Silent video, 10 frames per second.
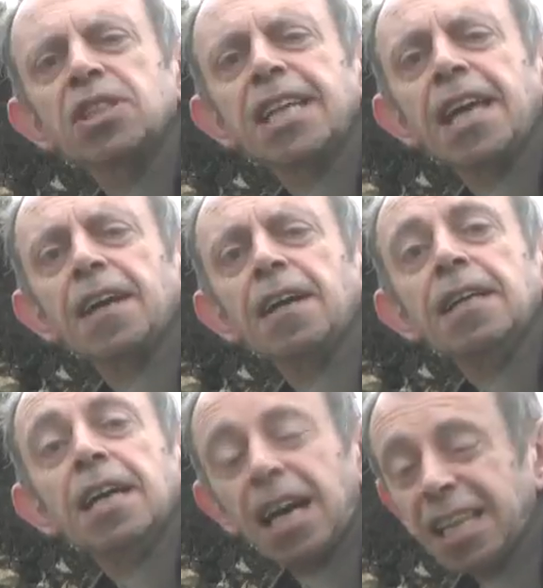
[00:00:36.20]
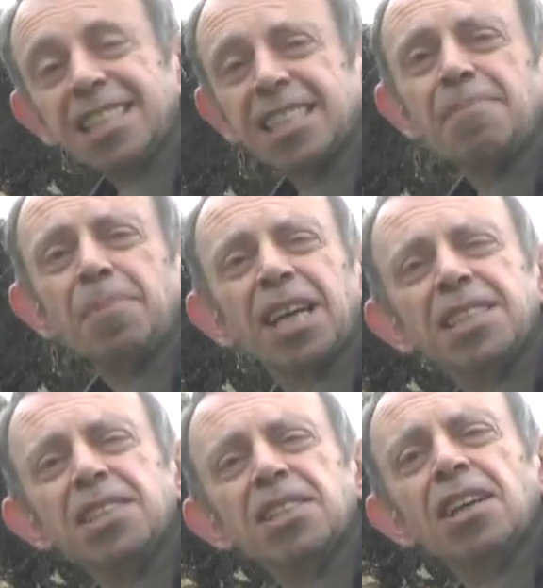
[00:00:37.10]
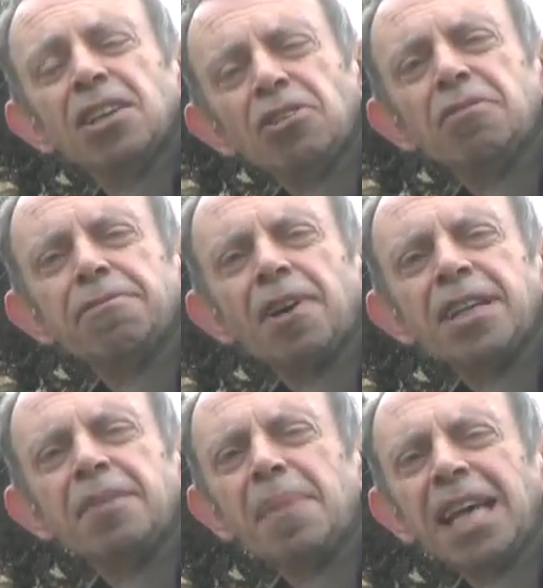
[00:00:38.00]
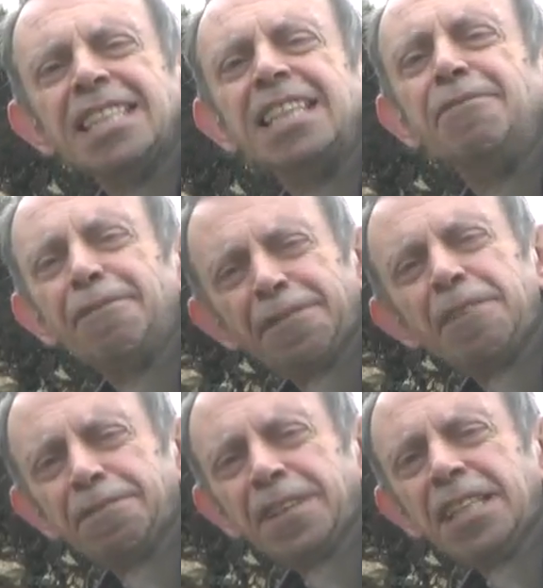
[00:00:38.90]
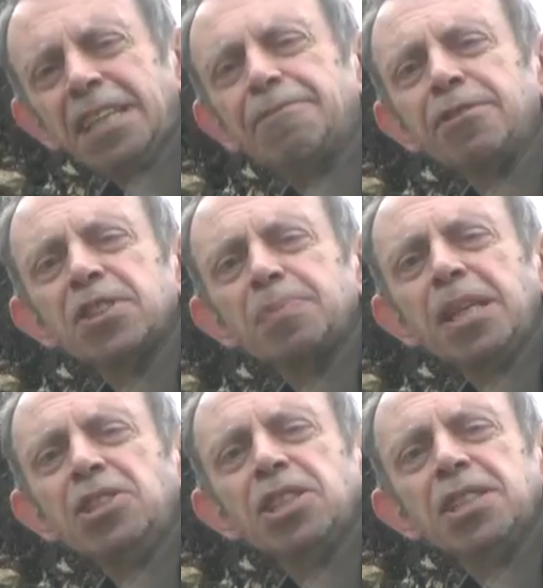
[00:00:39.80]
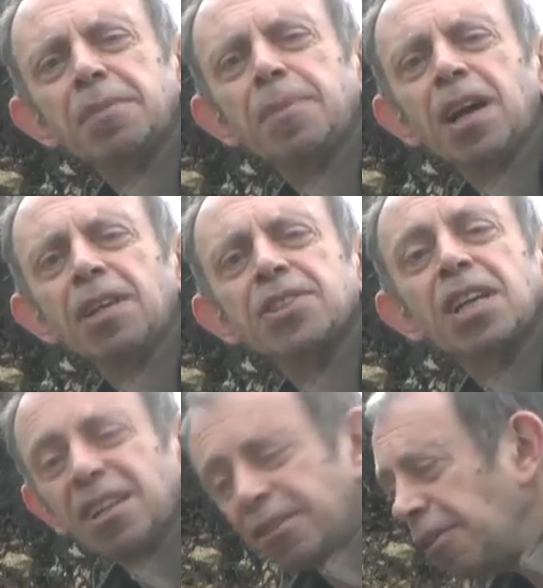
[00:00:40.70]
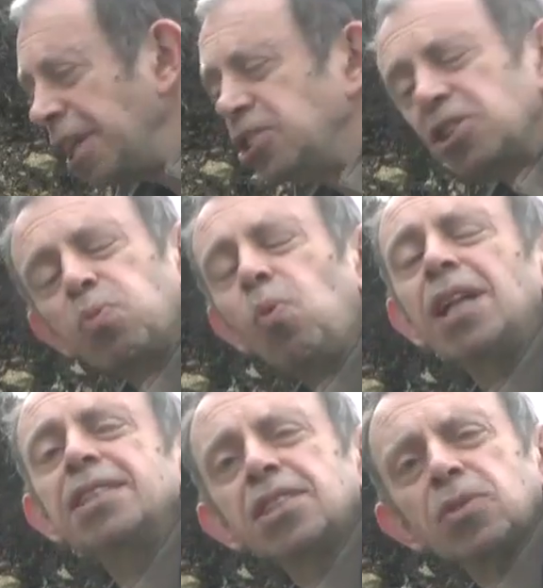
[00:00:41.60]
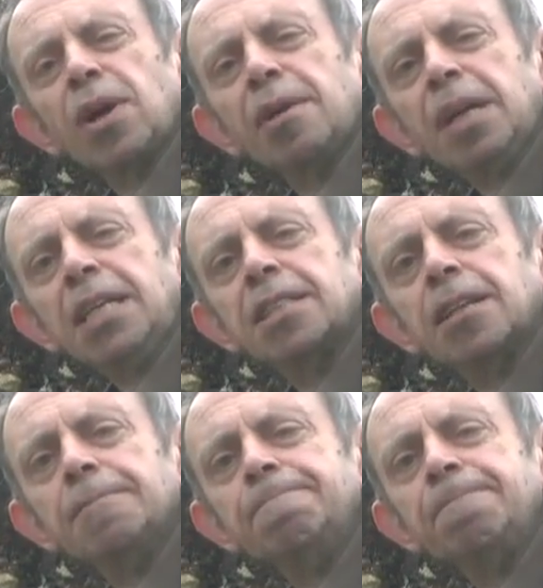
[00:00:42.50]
together, and in some places you can find an amazing 50 different species of plants growing in just 1 square metre.